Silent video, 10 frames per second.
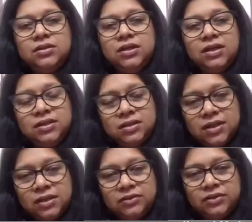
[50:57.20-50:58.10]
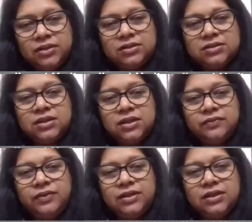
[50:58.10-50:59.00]
the other countries
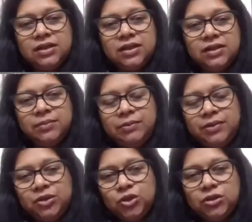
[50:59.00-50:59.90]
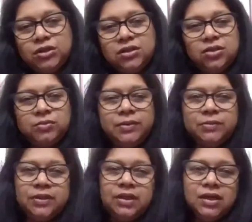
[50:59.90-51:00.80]
that we target, maybe Jordan or
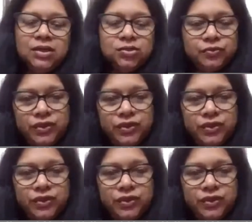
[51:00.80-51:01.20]
maybe. So